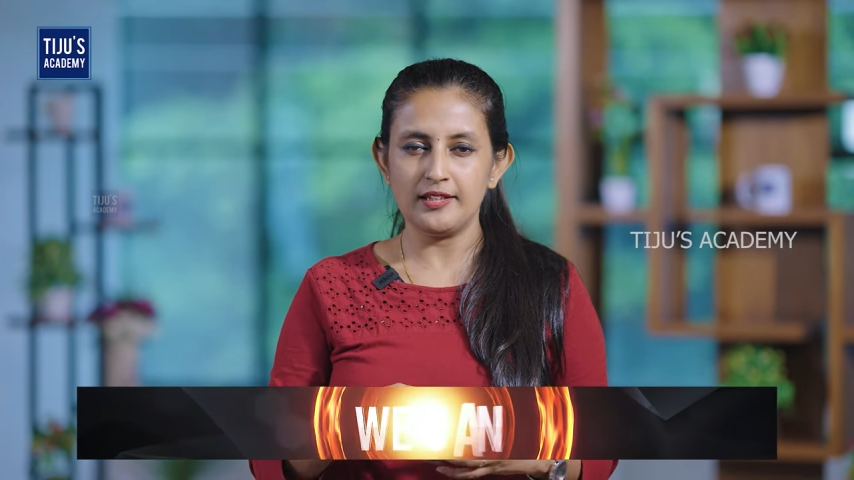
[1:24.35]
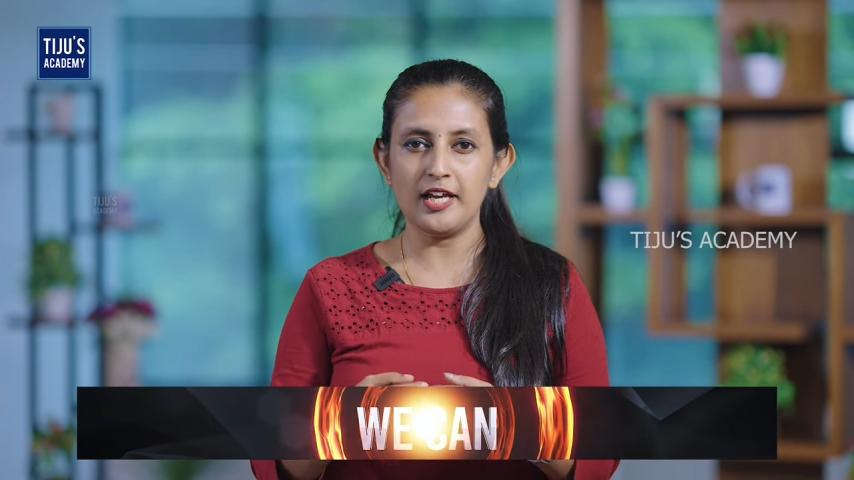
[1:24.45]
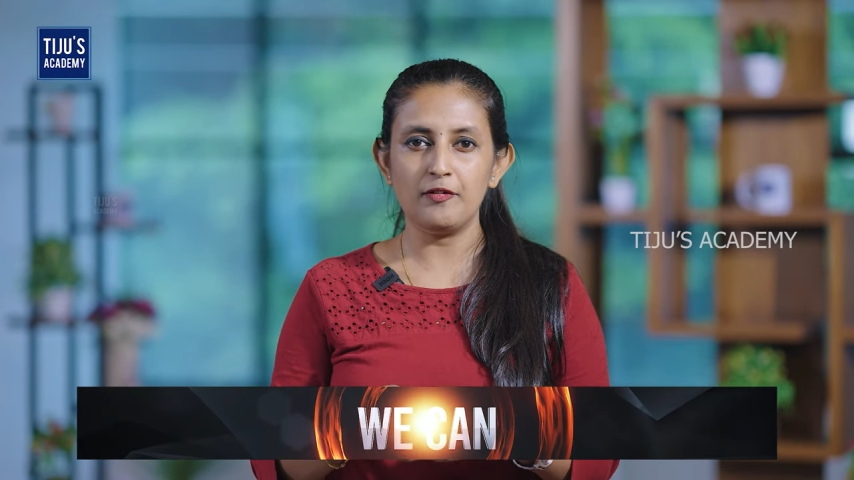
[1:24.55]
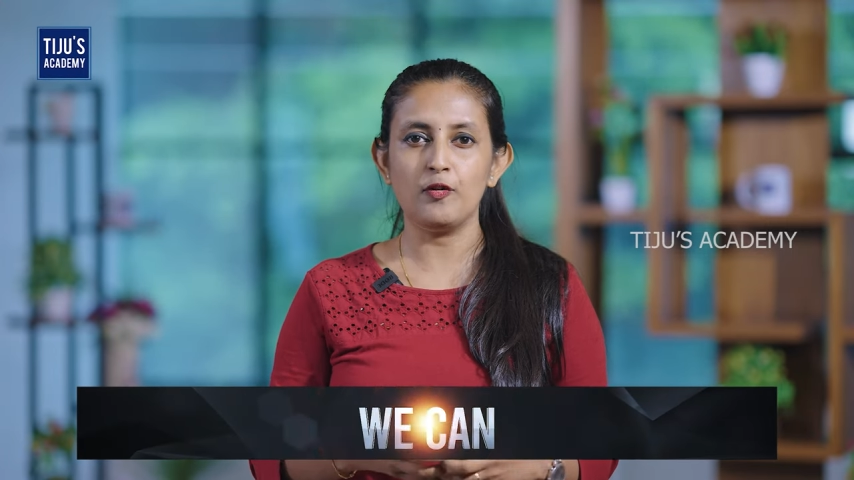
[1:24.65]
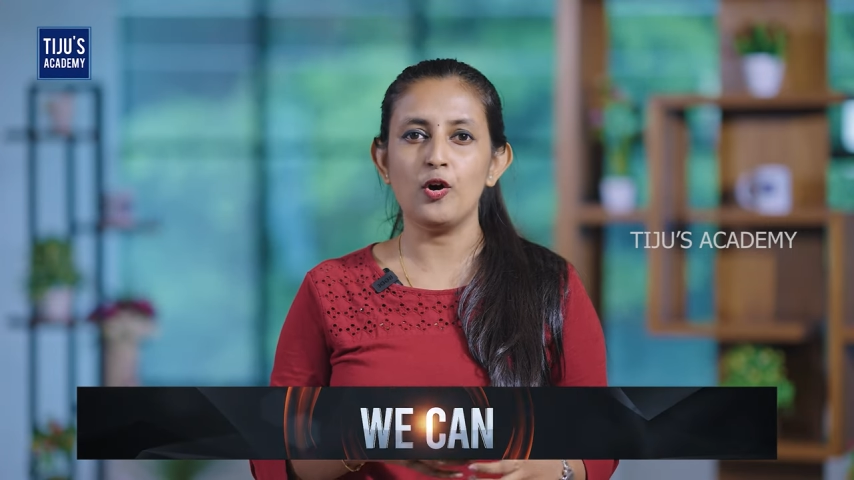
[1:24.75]

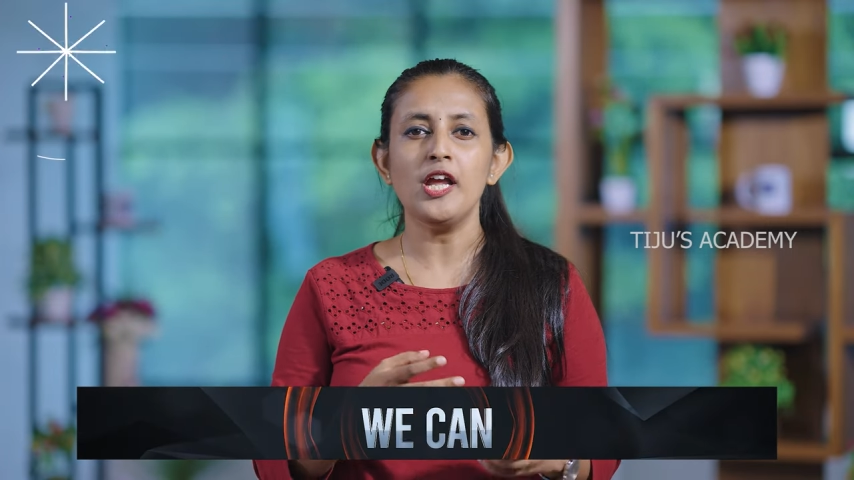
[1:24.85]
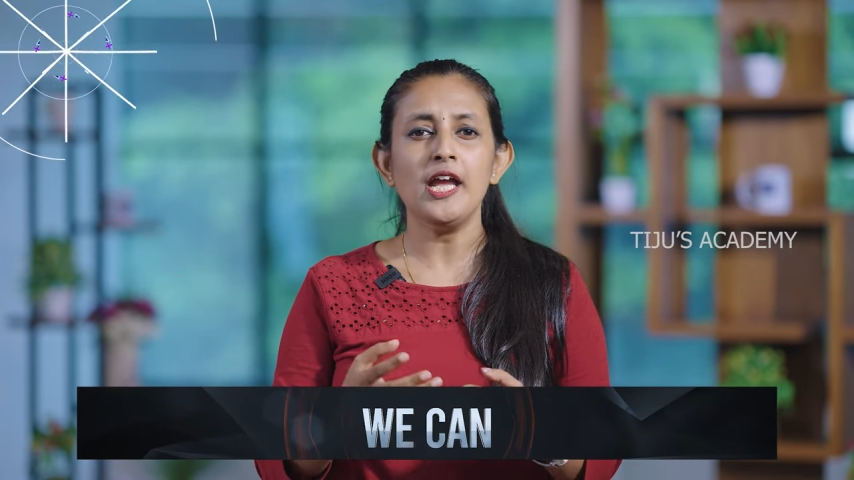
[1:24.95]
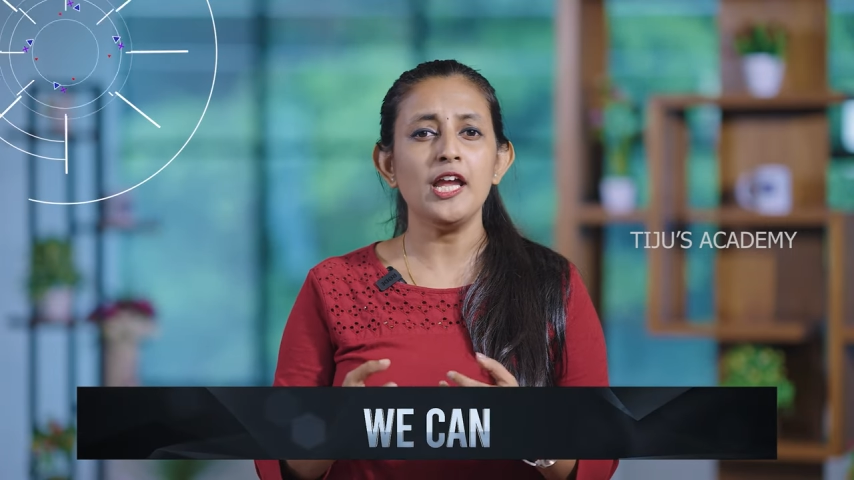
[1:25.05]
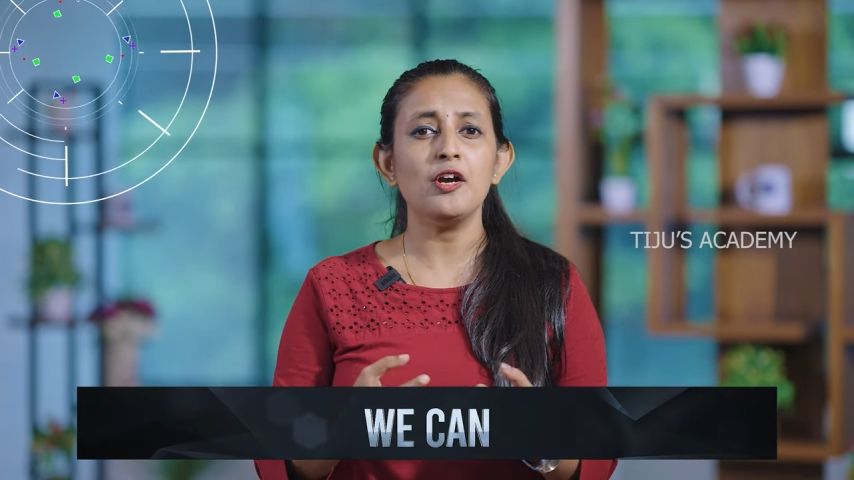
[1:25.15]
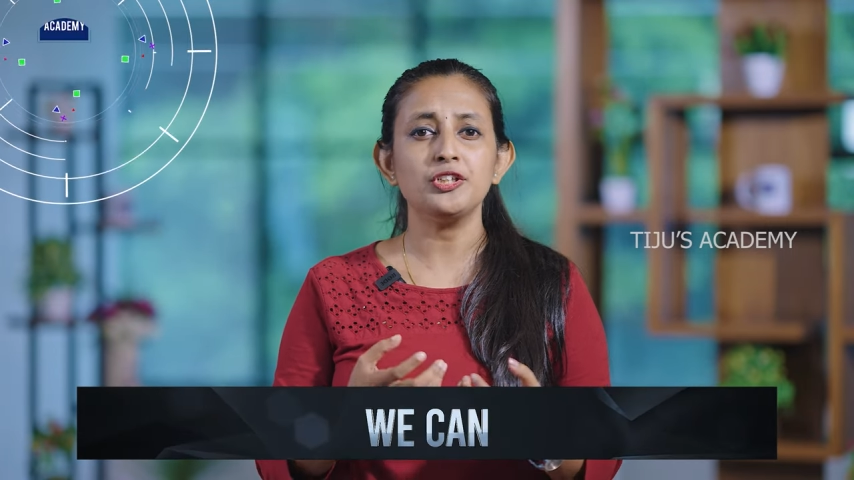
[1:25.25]
Therefore,
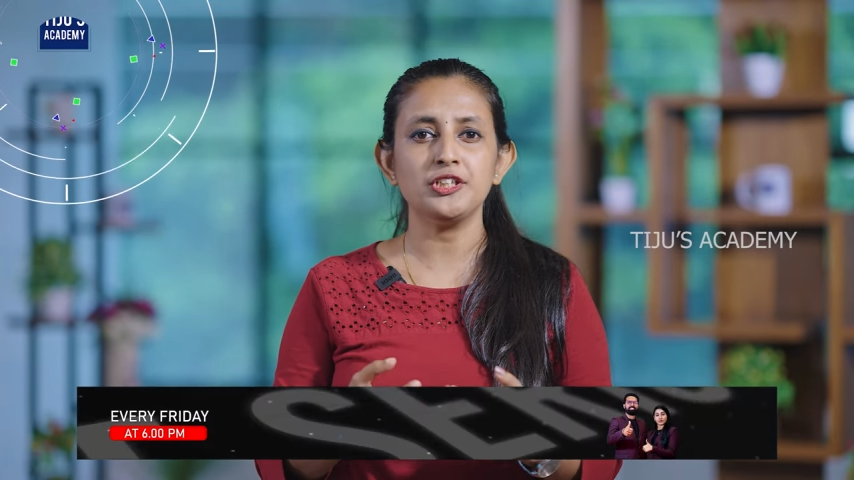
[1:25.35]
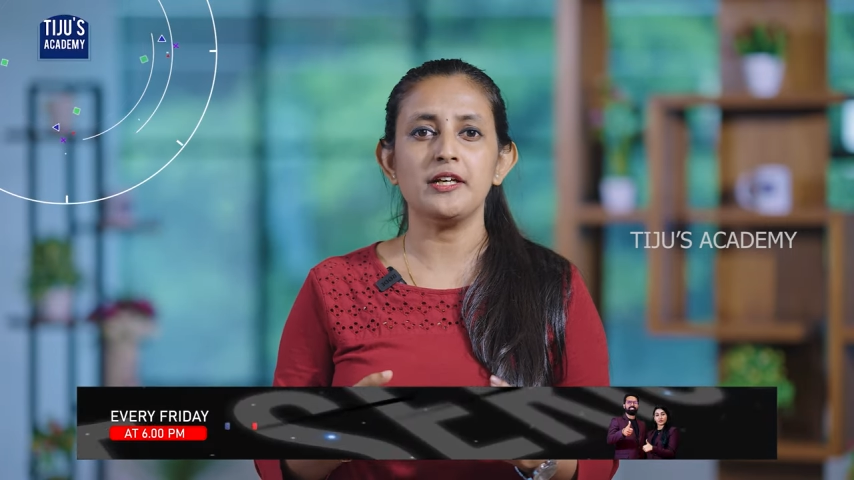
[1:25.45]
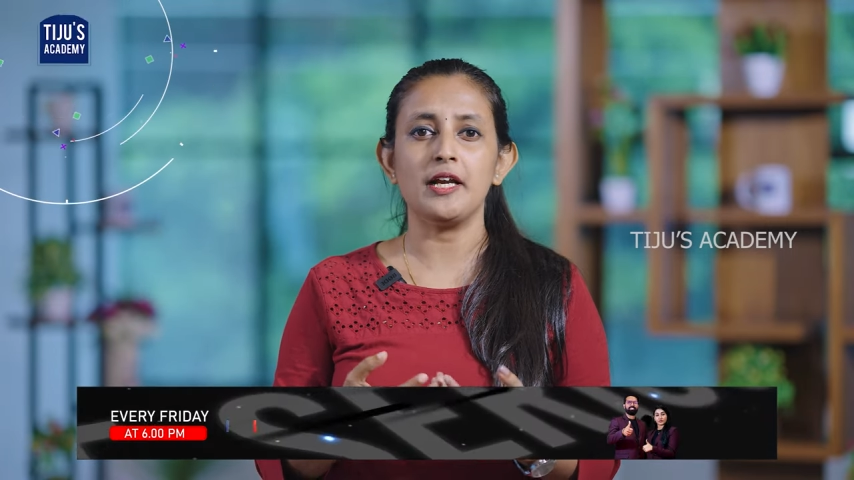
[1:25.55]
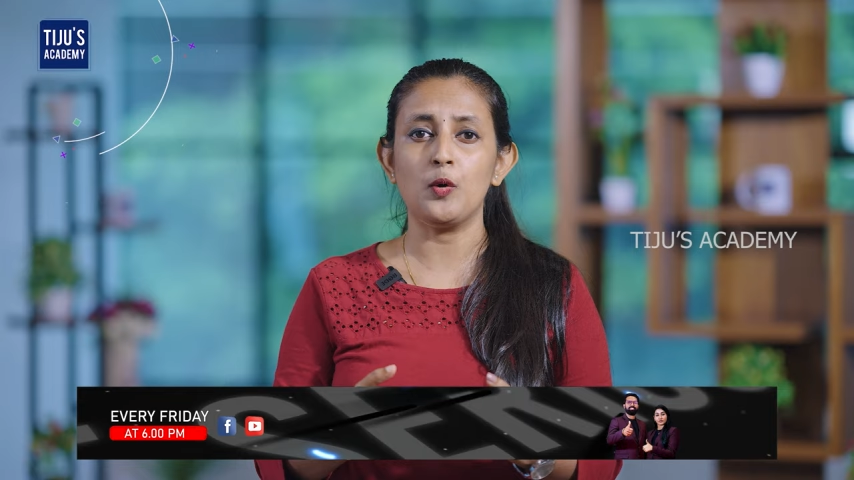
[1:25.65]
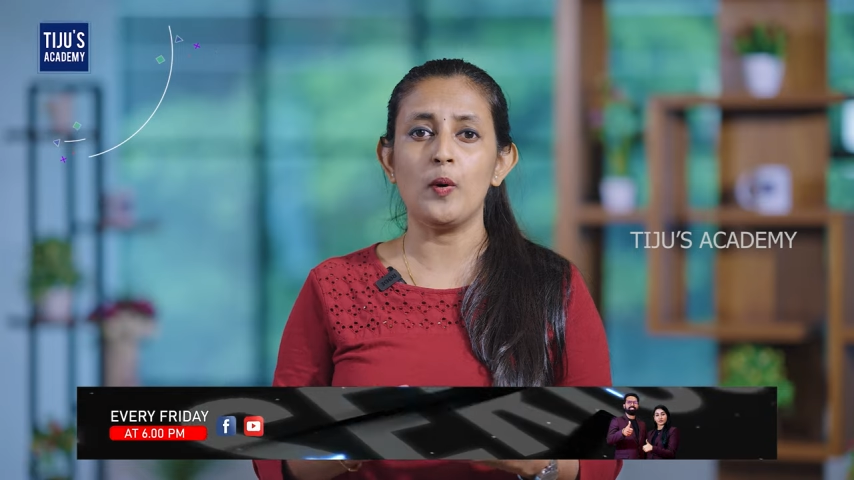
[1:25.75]
he or she
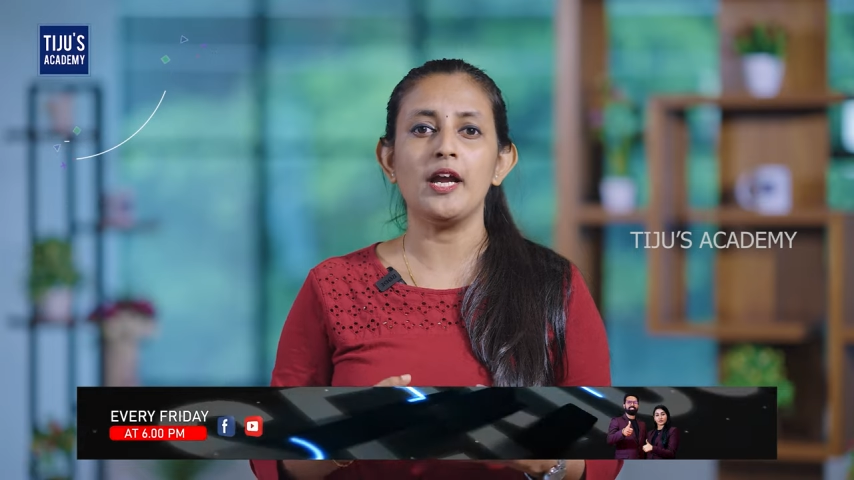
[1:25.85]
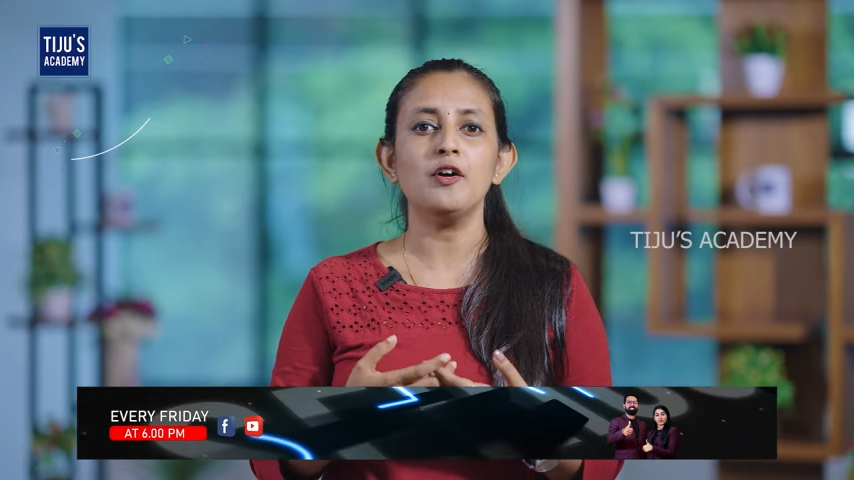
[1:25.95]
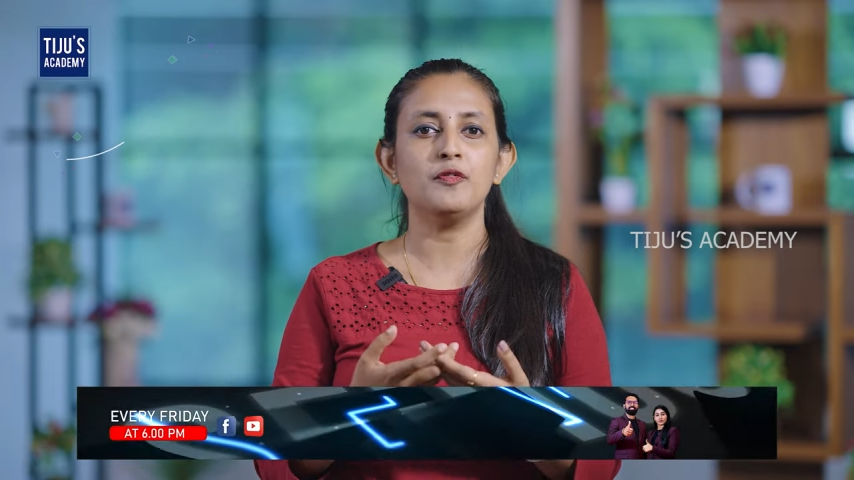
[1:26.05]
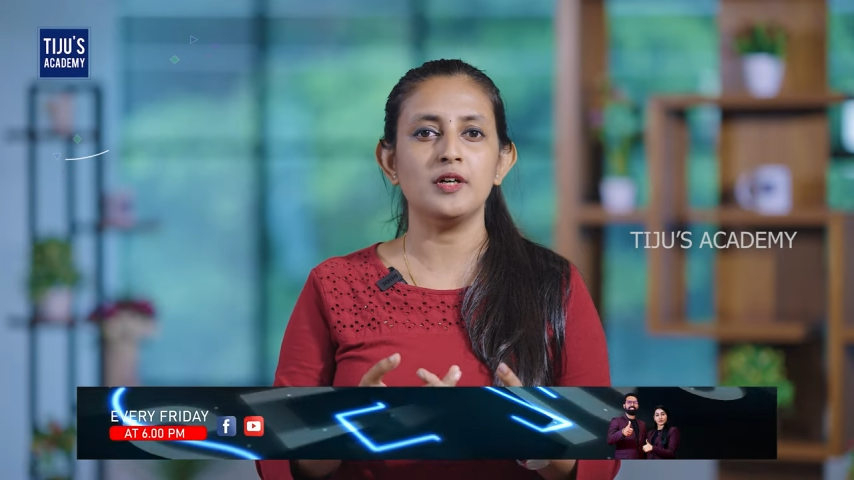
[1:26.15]
require